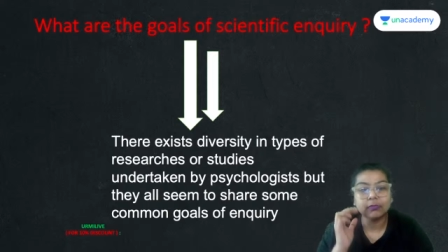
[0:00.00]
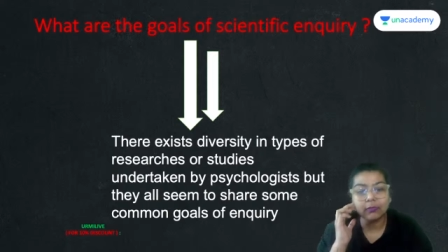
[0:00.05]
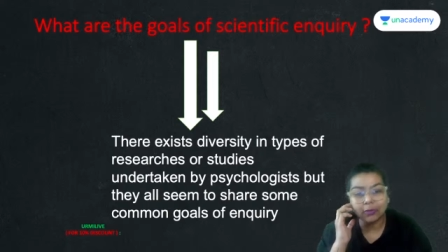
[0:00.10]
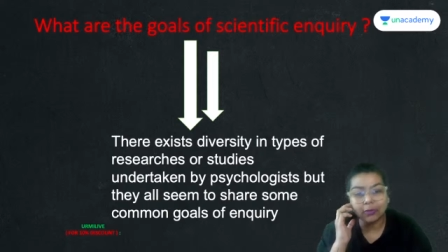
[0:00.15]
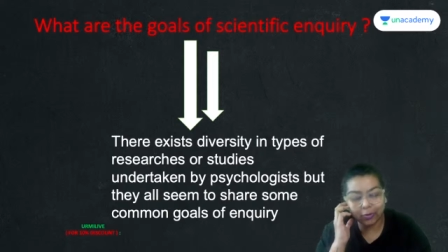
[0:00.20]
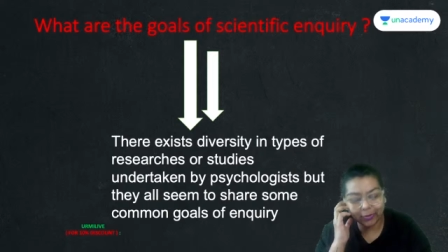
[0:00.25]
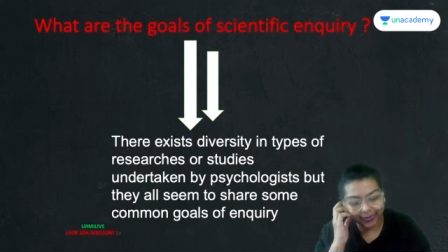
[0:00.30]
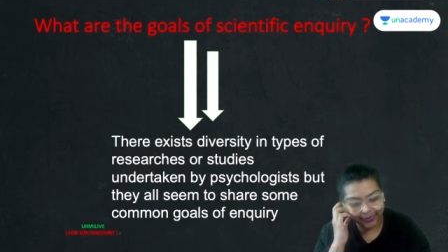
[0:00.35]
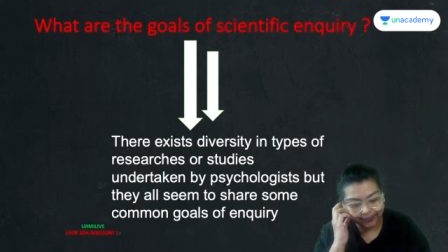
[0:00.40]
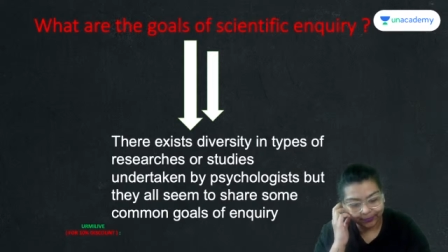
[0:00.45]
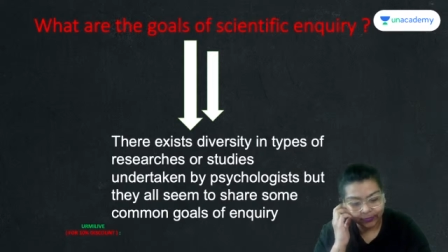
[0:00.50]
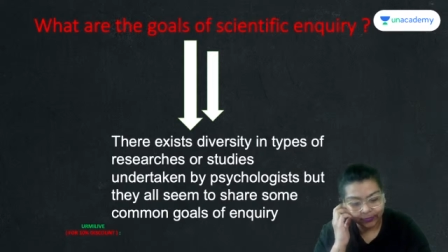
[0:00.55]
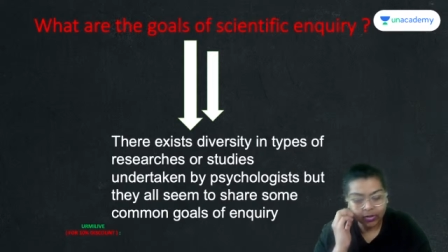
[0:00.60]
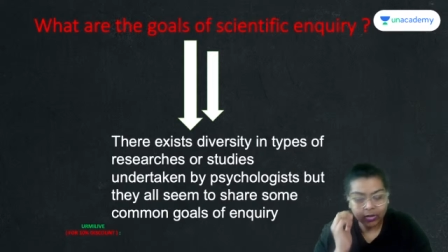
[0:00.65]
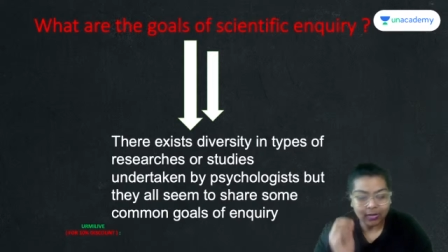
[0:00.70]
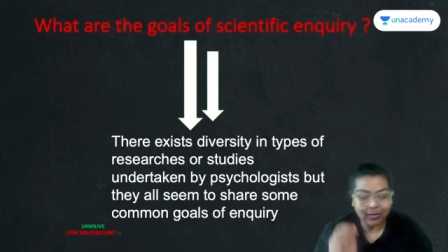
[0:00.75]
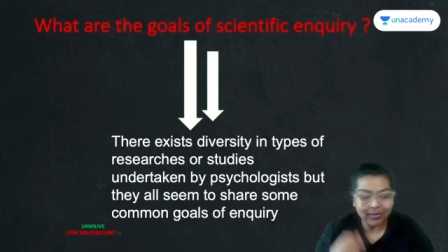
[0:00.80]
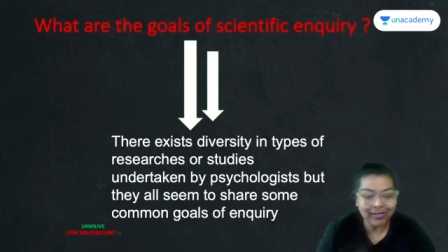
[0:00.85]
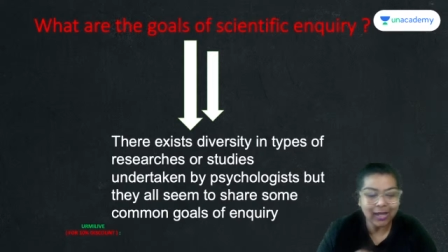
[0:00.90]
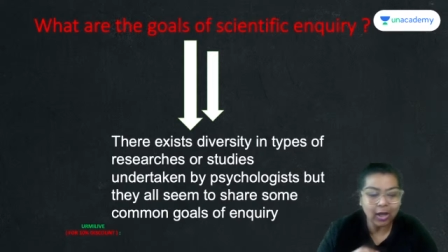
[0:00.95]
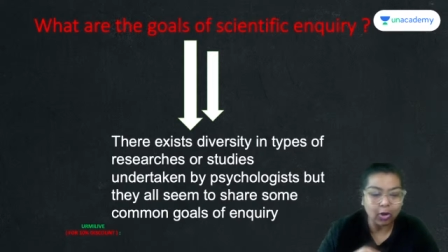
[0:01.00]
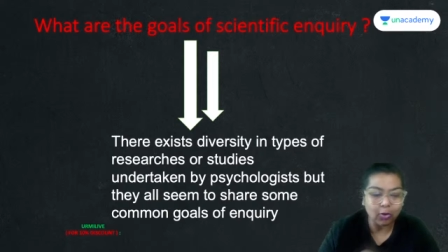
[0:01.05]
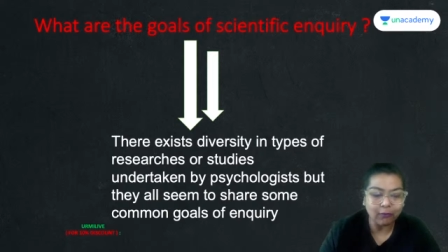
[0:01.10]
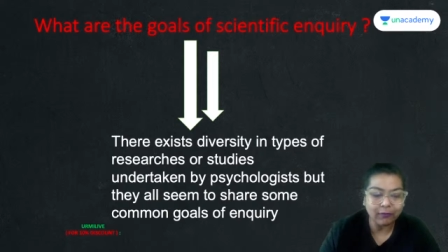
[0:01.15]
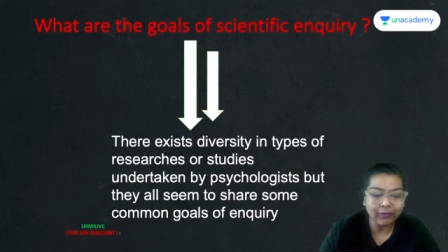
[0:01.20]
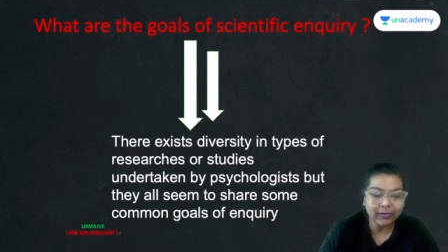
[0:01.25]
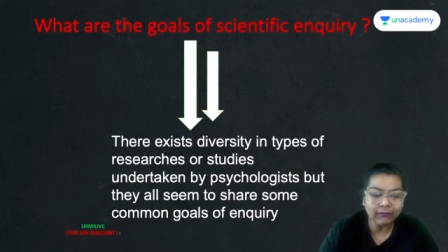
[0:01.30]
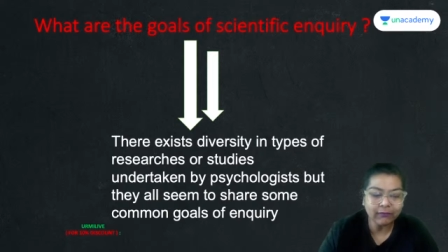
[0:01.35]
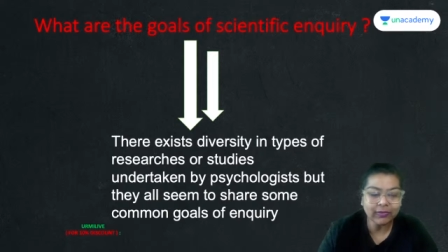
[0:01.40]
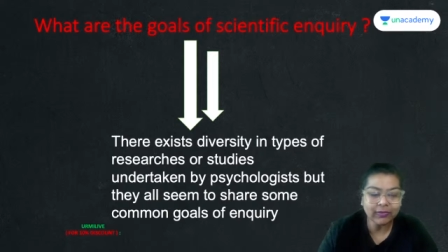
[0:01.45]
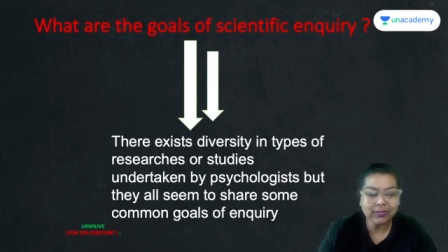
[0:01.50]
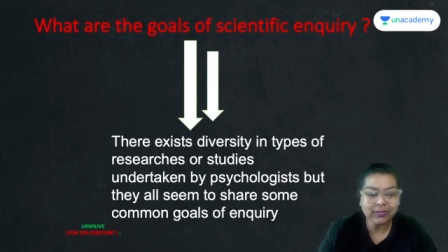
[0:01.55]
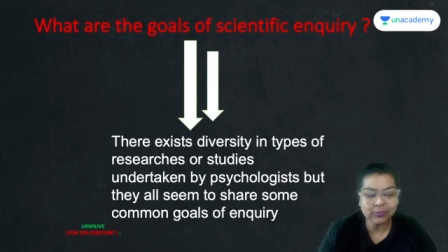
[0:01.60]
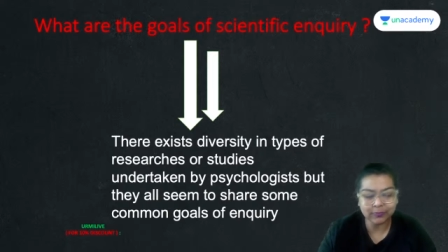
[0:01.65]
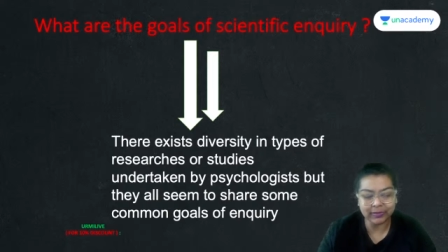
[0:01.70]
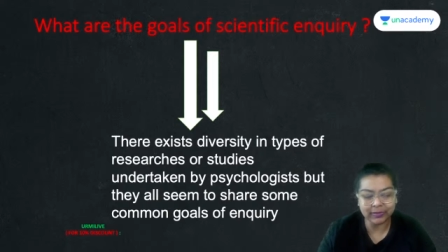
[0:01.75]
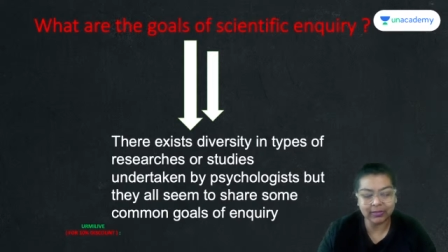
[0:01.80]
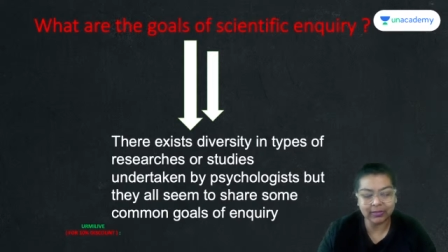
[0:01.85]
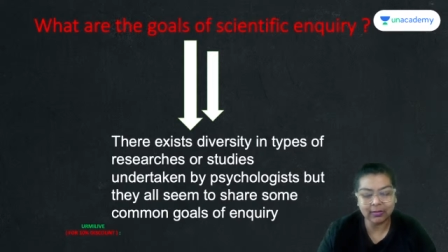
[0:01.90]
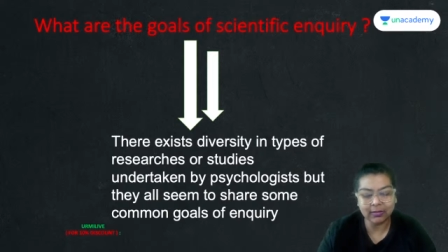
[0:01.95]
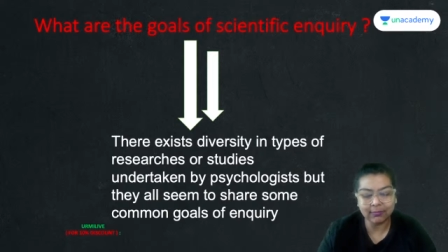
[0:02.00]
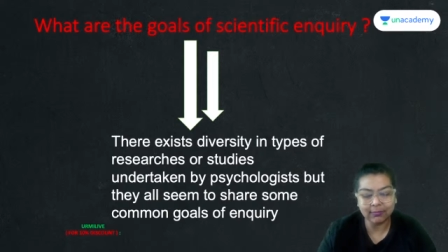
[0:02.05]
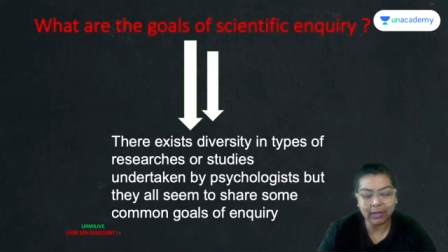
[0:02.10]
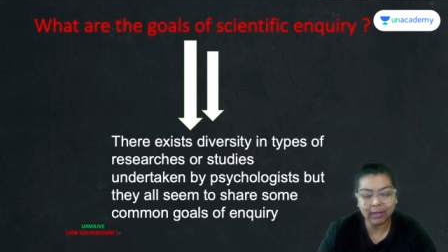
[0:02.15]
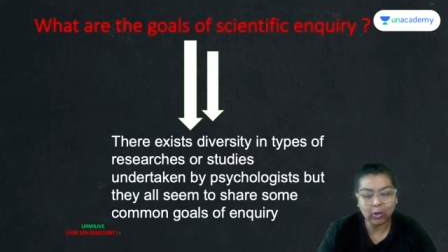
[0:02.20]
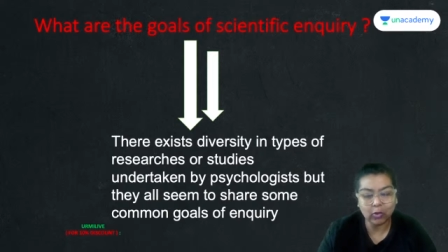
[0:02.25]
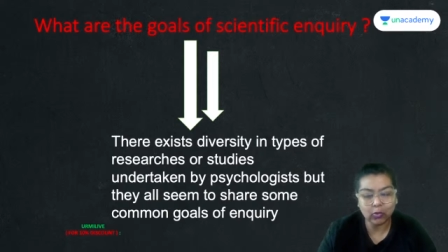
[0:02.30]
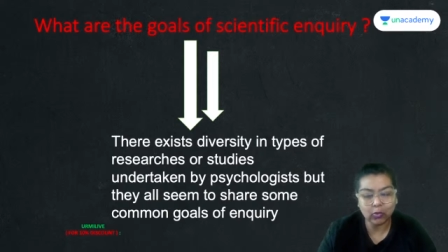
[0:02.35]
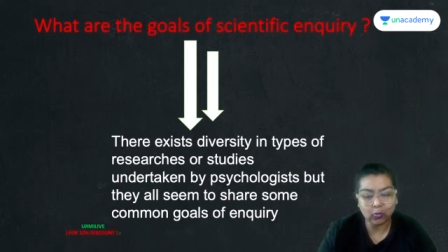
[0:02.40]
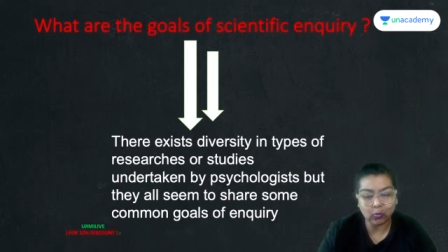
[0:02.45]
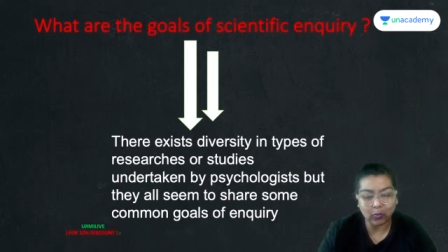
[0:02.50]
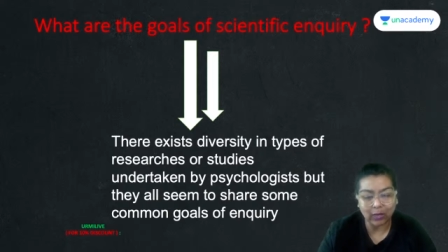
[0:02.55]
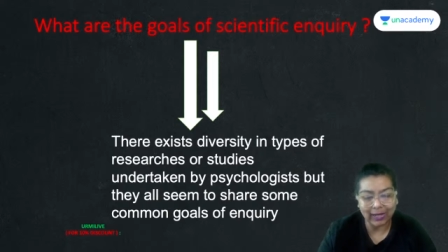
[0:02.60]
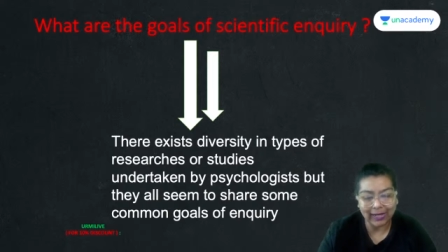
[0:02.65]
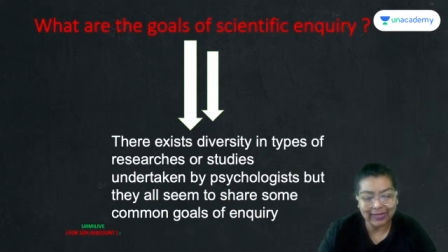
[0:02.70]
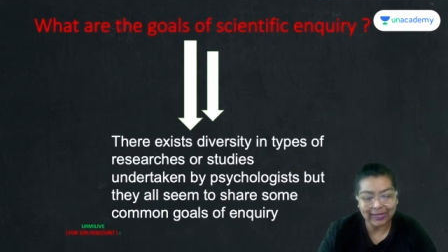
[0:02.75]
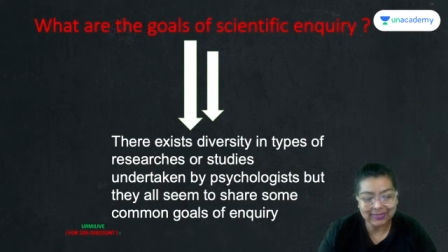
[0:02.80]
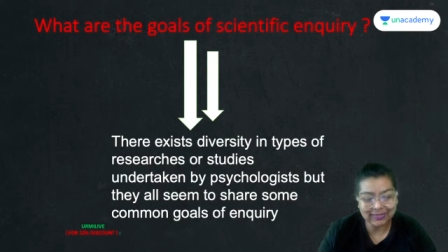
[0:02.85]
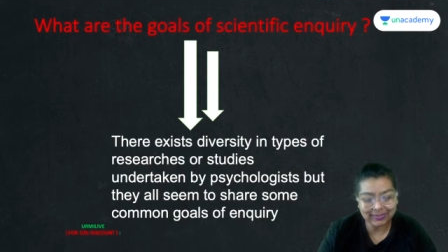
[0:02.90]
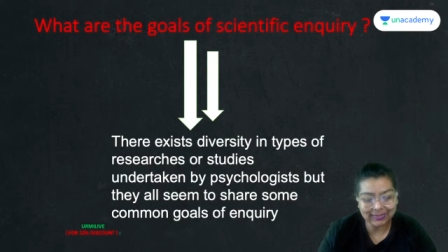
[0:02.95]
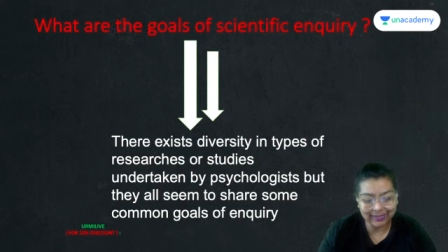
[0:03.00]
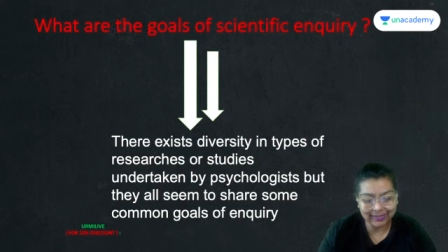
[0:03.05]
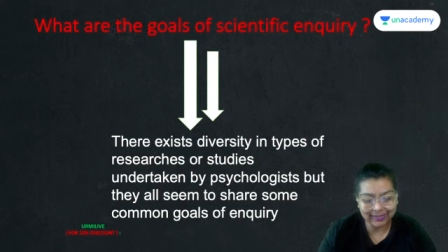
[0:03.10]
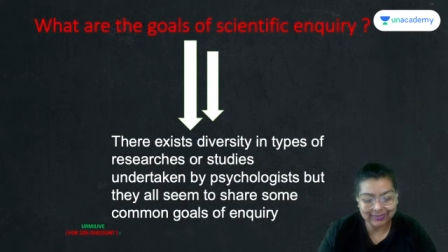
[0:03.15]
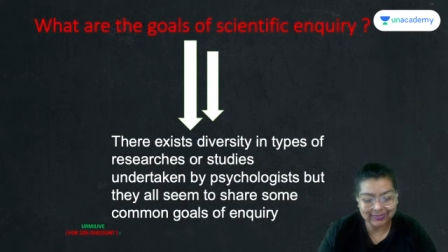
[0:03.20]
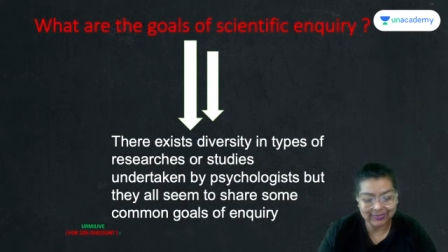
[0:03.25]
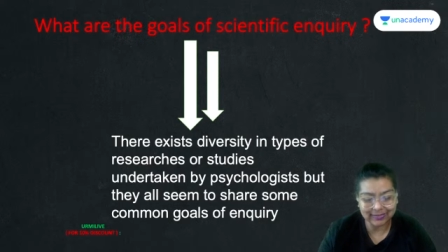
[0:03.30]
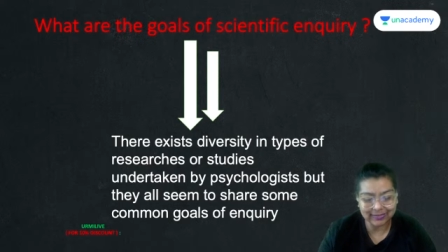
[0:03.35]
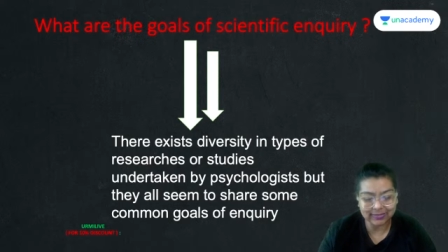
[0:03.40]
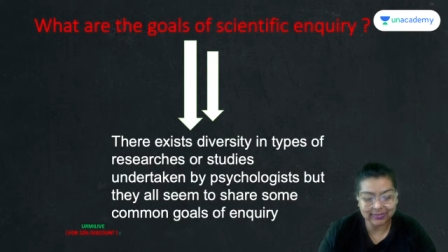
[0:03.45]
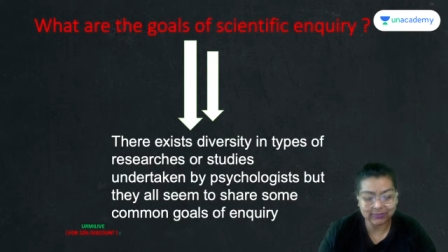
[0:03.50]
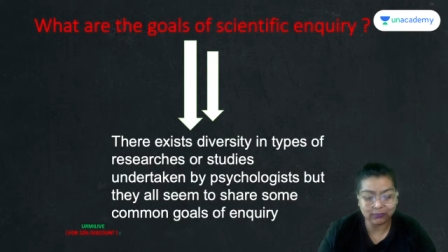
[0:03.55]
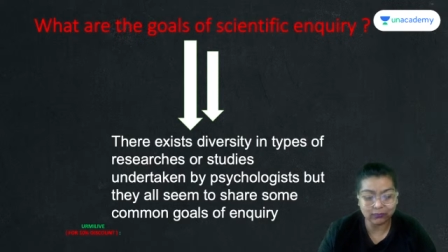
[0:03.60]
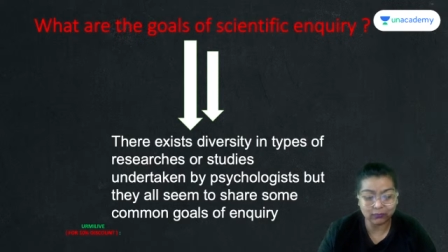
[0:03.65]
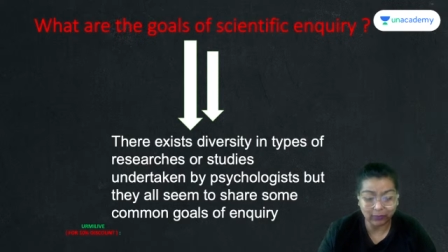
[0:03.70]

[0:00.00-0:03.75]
All right. Now, when we are speaking about why is it exists,